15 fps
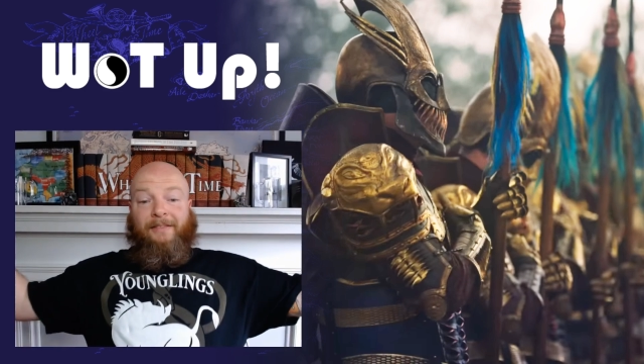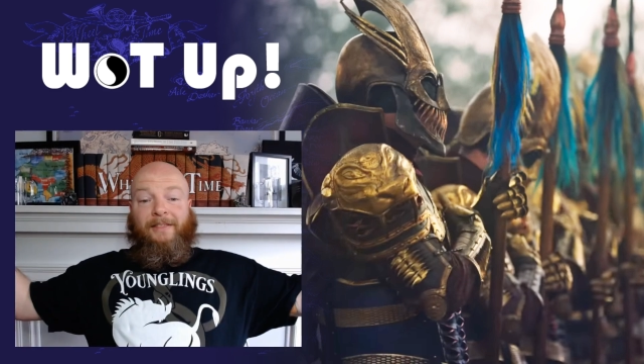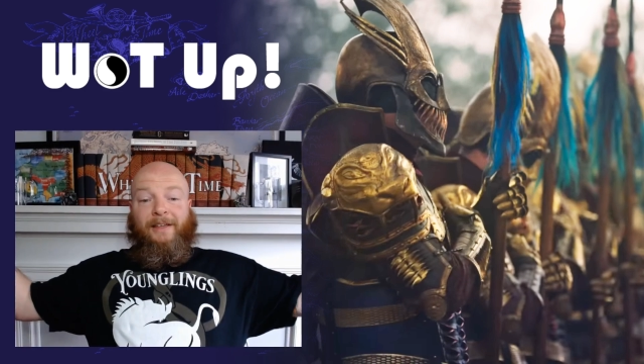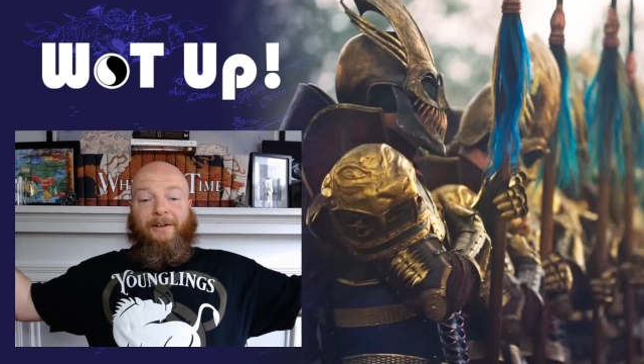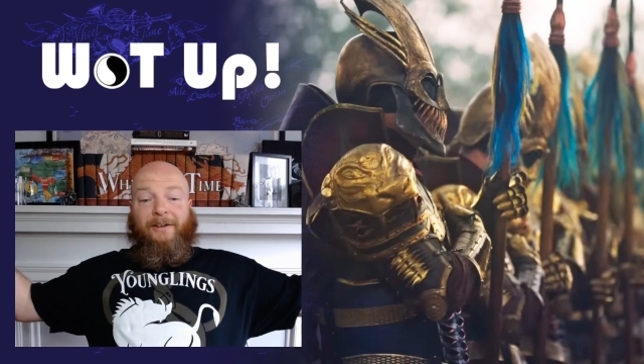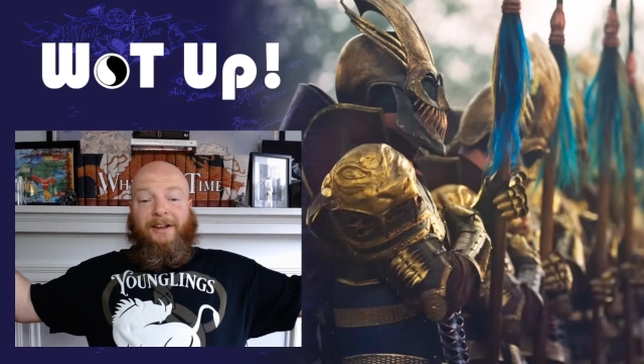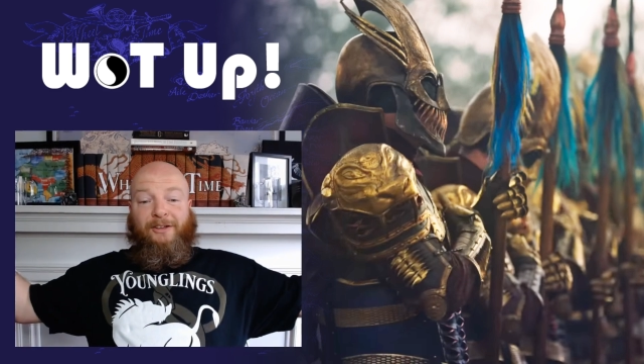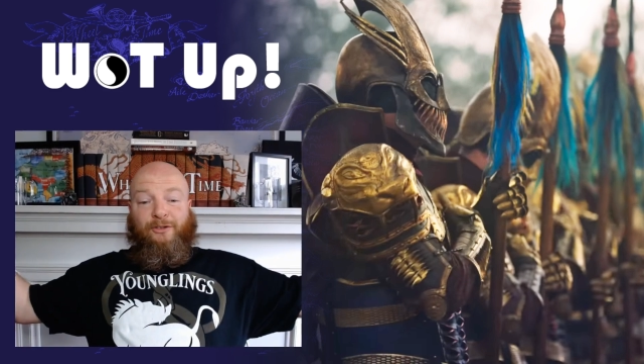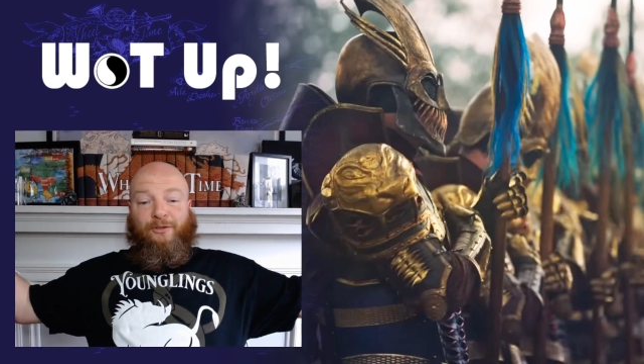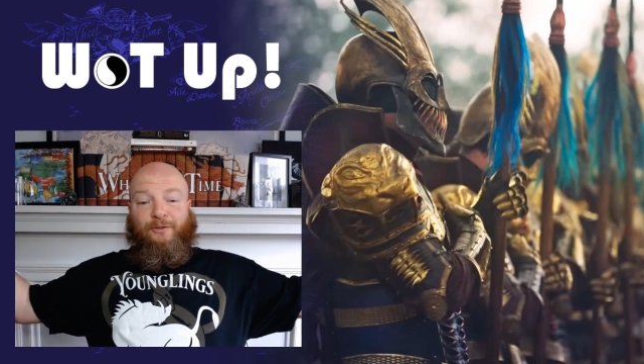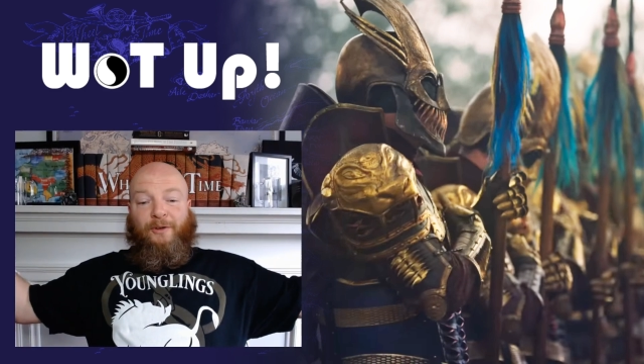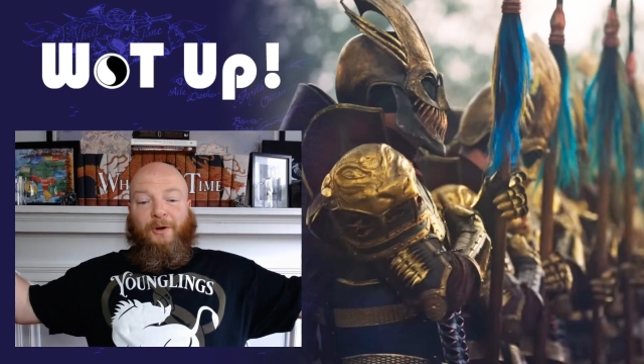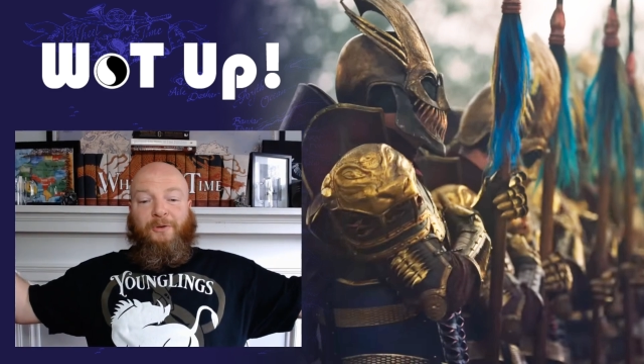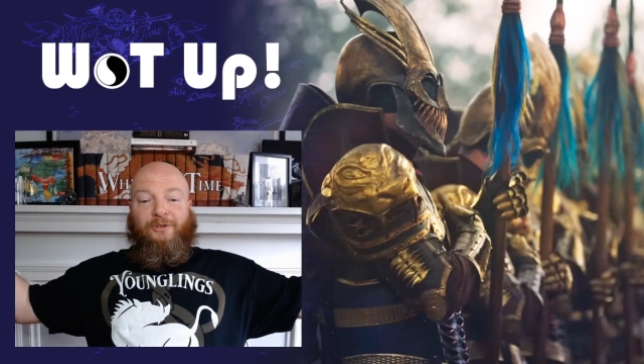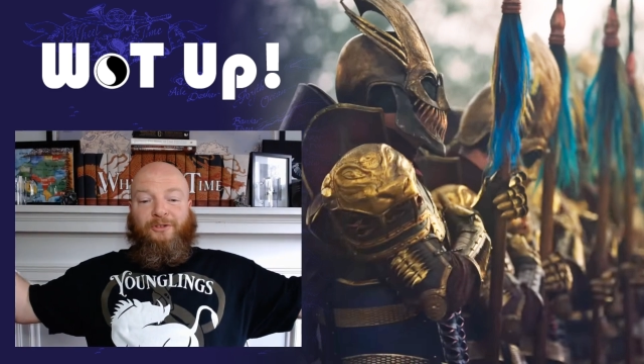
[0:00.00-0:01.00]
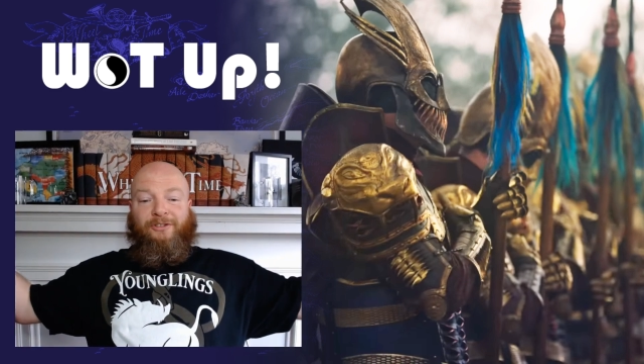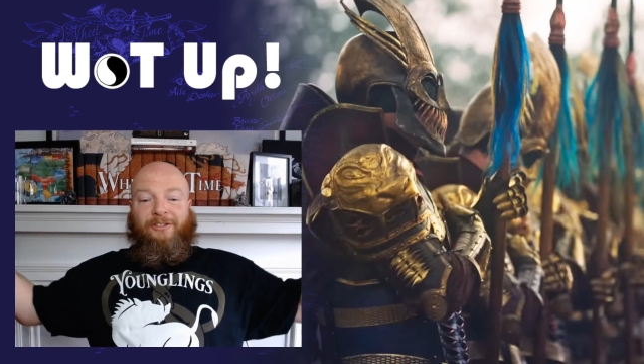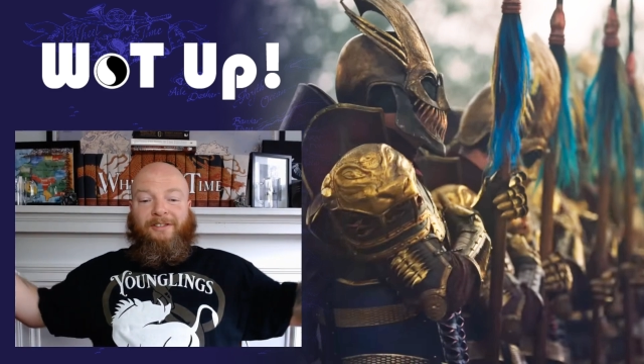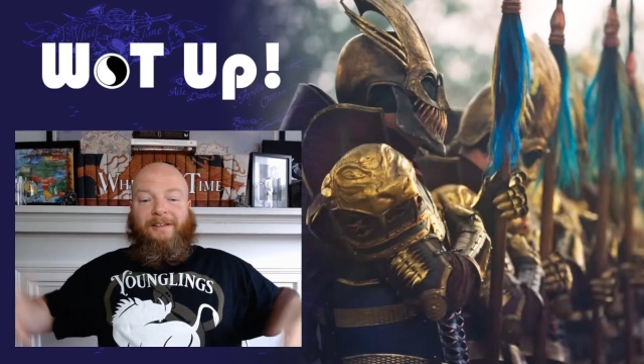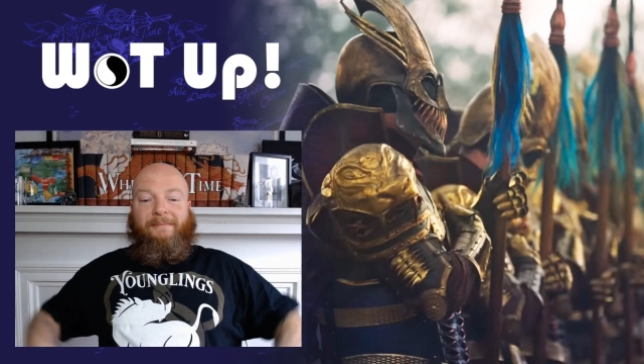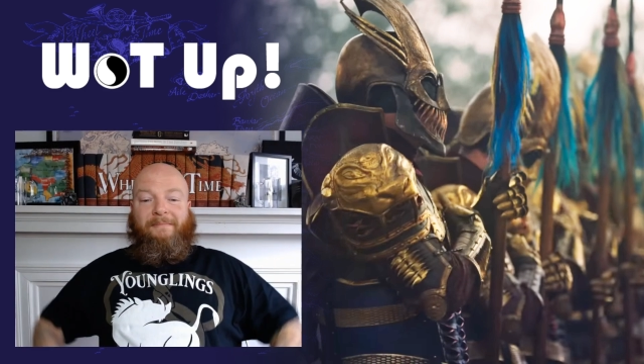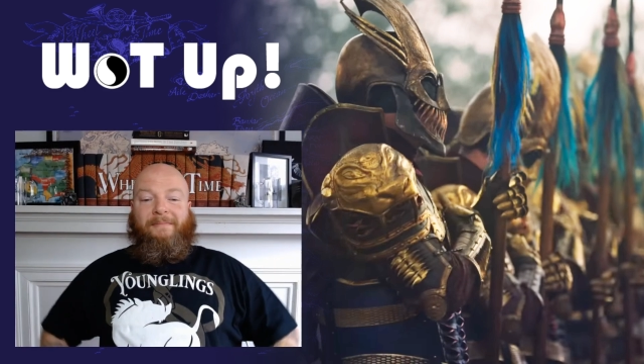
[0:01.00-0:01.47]
There it is,
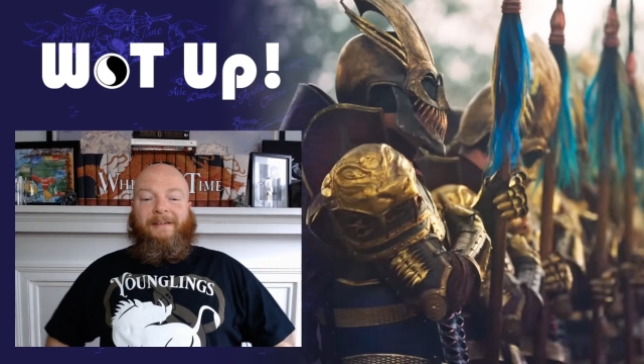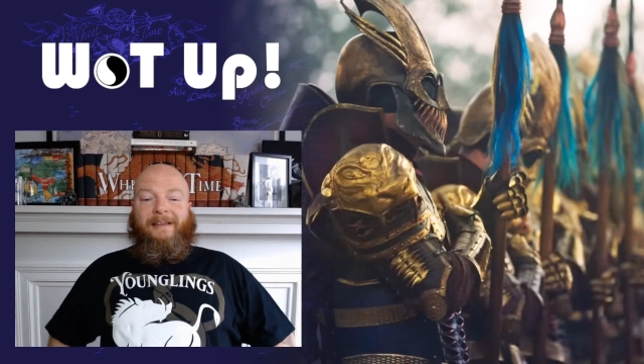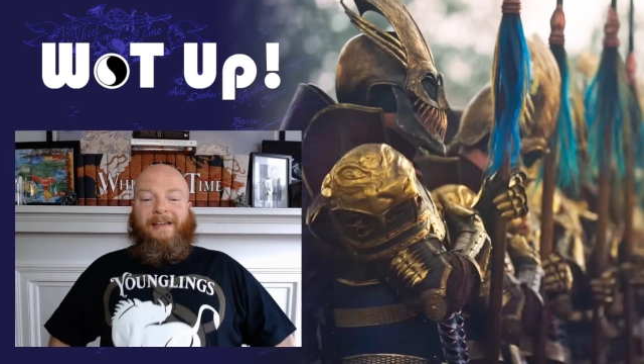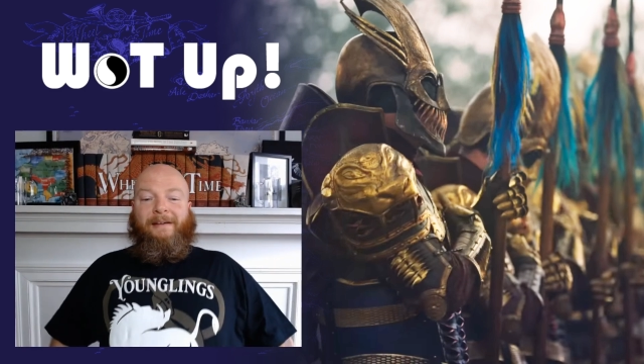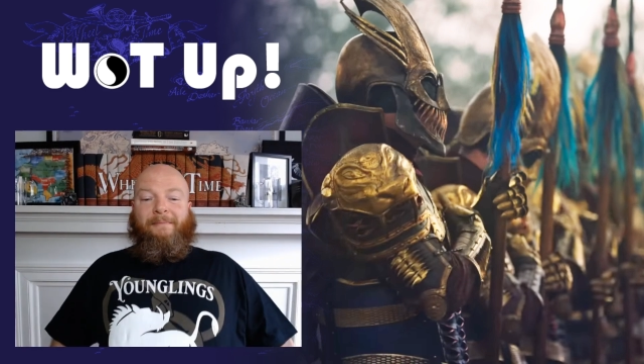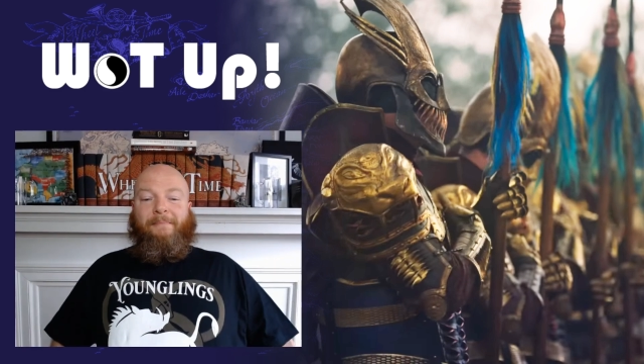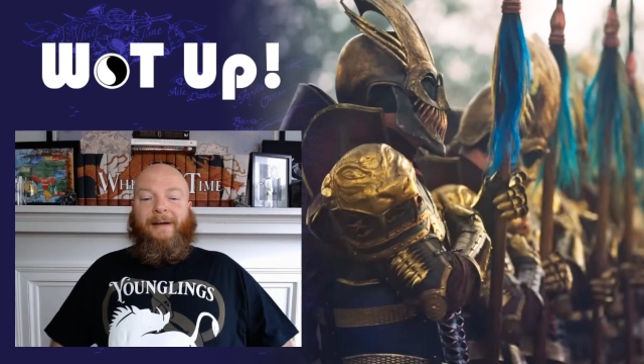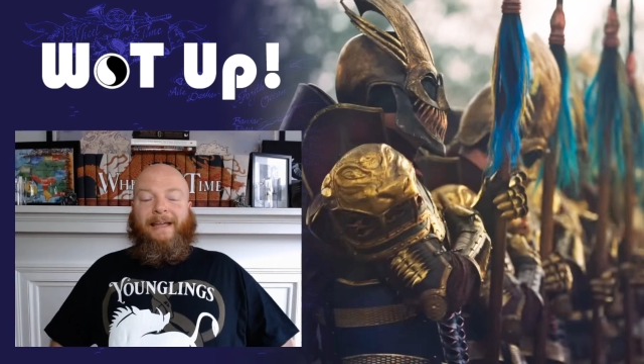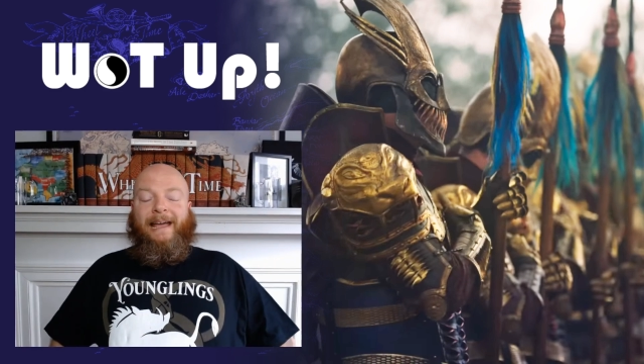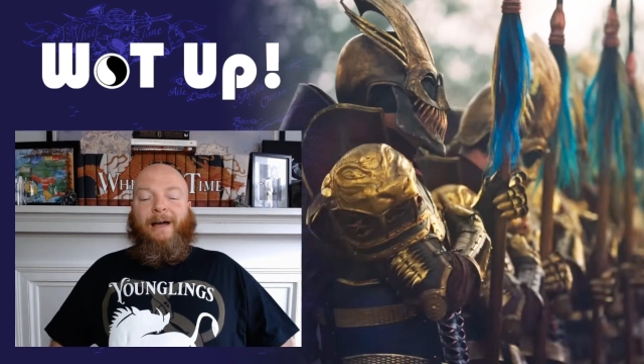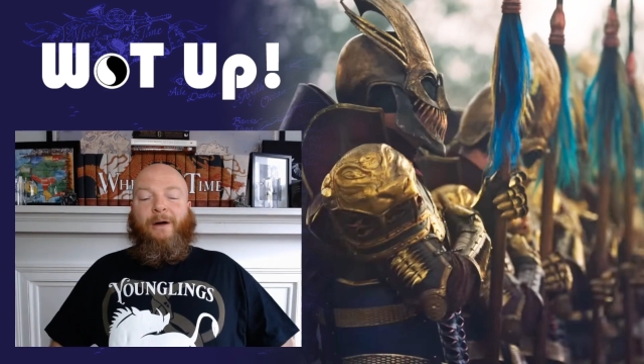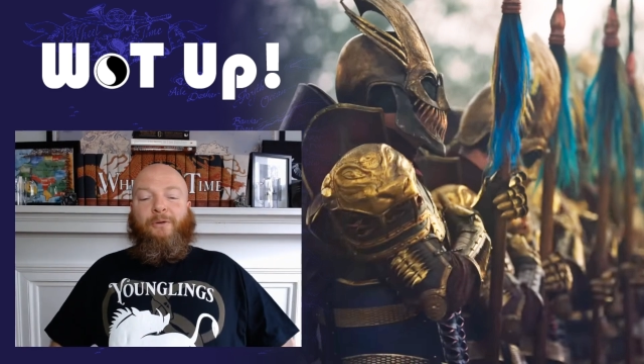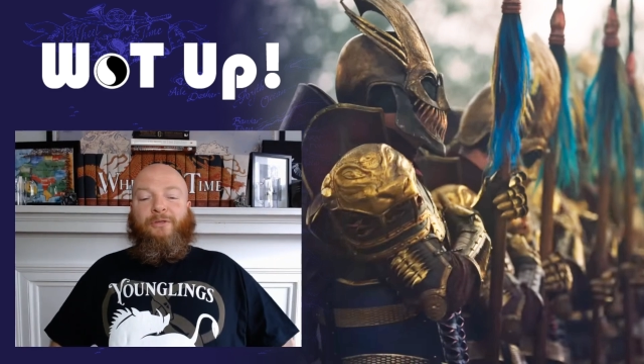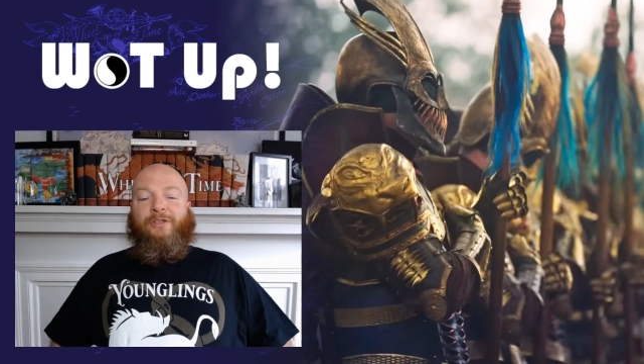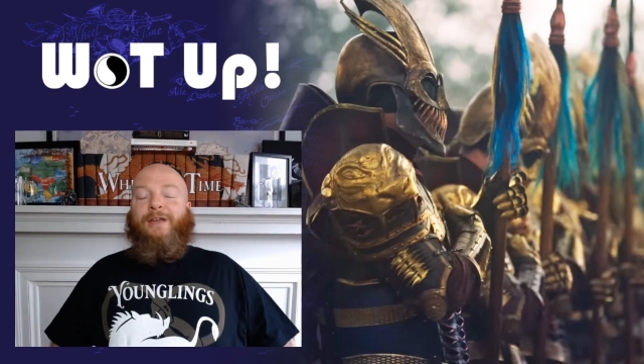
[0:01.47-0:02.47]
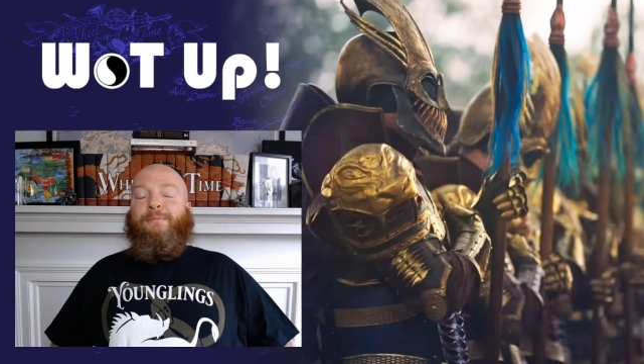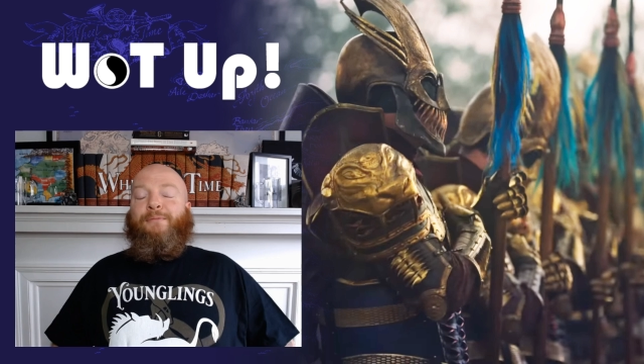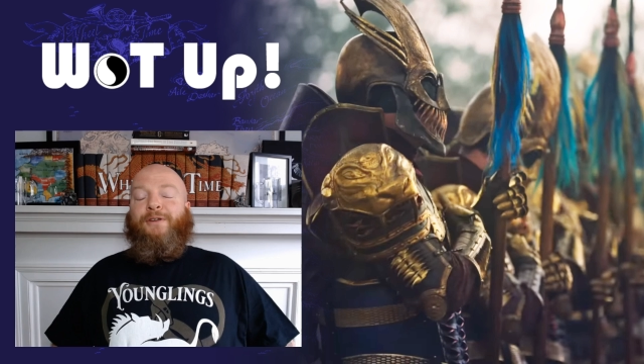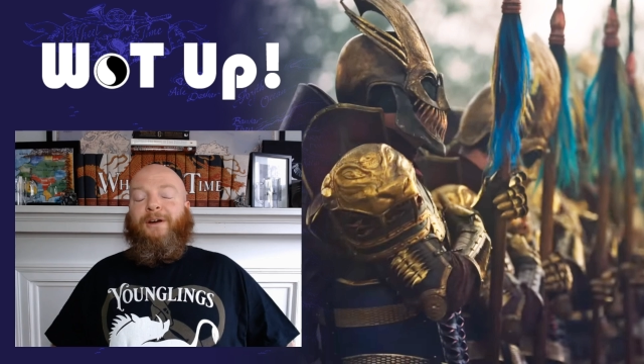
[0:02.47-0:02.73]
folks. My Galanthine